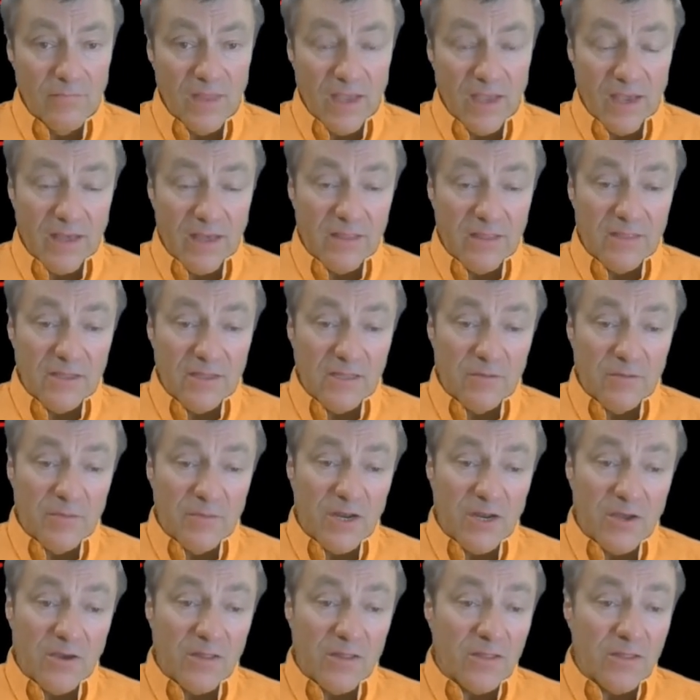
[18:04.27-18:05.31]
And the
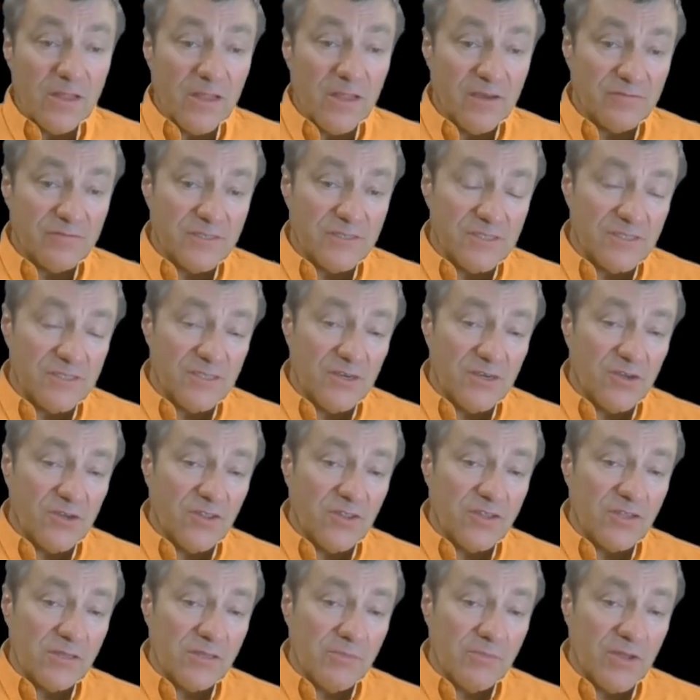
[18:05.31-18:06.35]
limit on the left is 0,
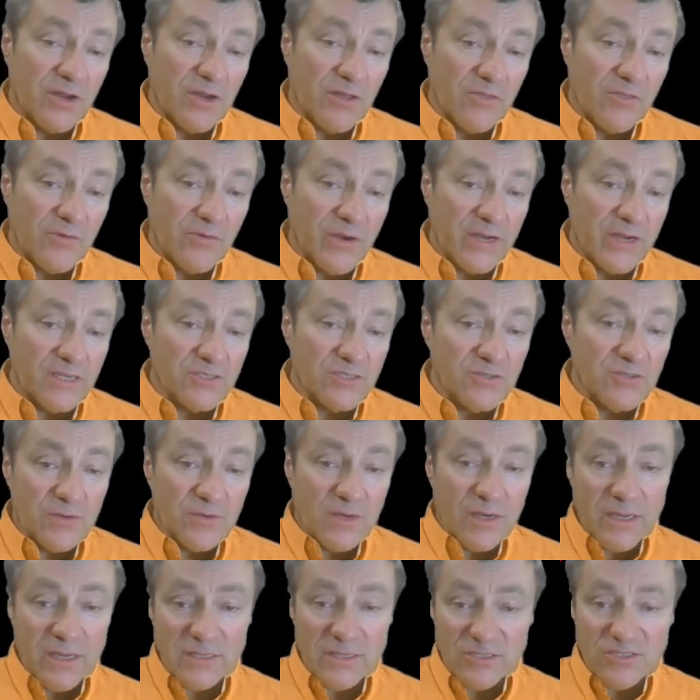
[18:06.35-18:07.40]
the limit on the right is
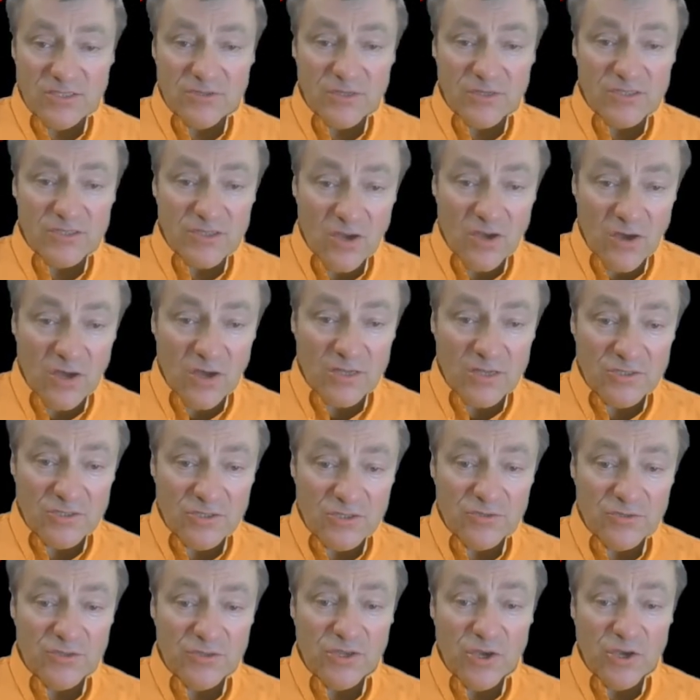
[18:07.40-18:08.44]
1, so it's on
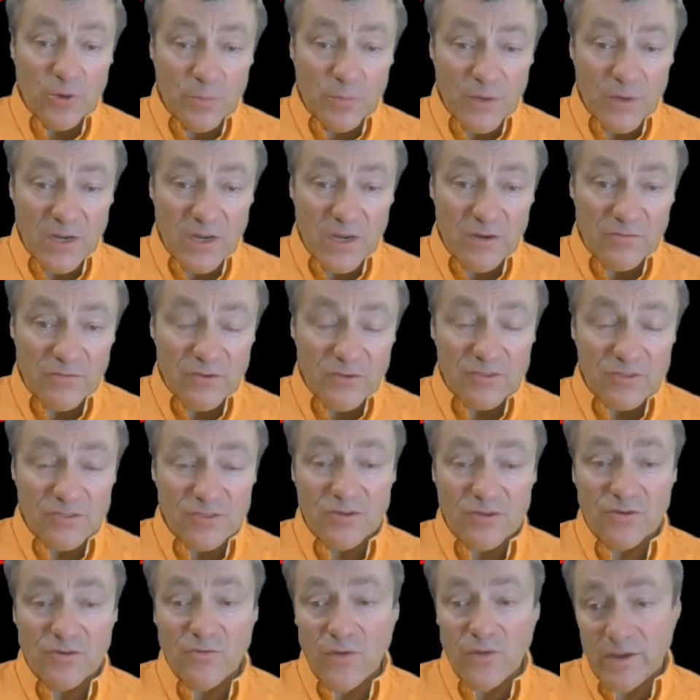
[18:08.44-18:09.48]
to the open interval
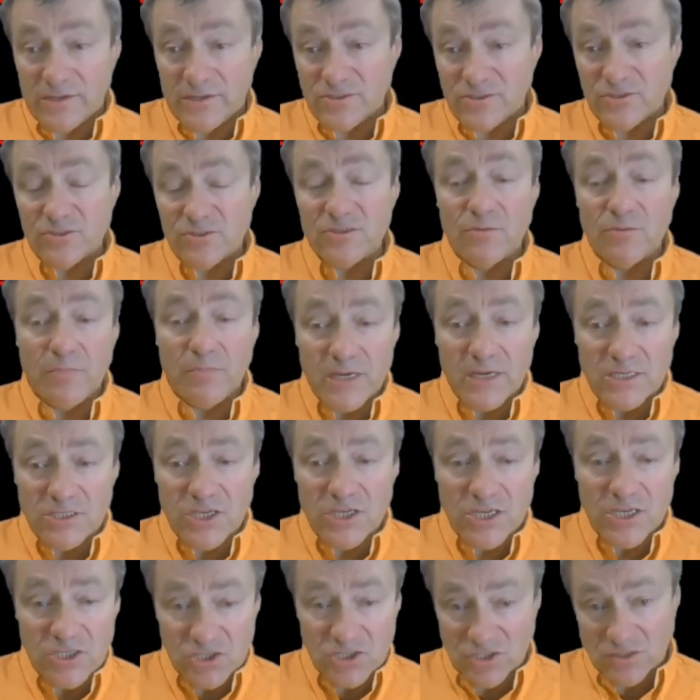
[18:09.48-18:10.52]
0, 1. So it's a
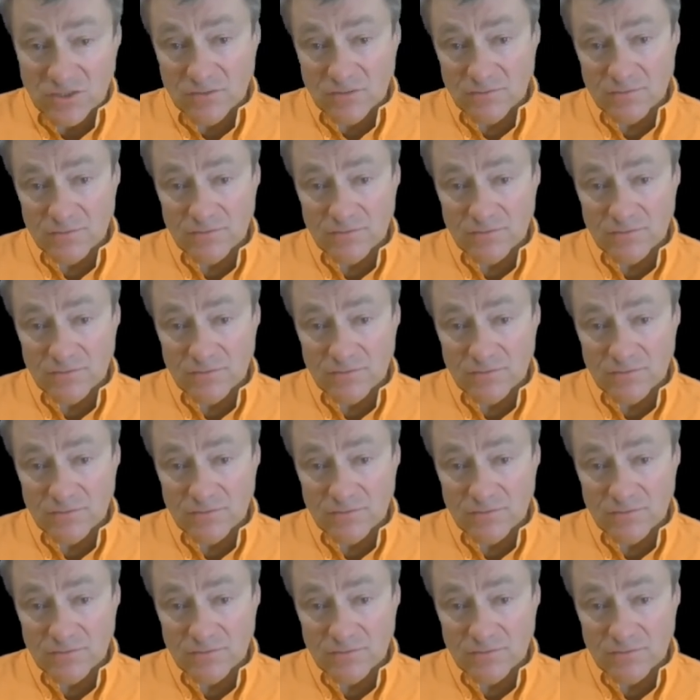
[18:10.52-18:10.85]
bijection.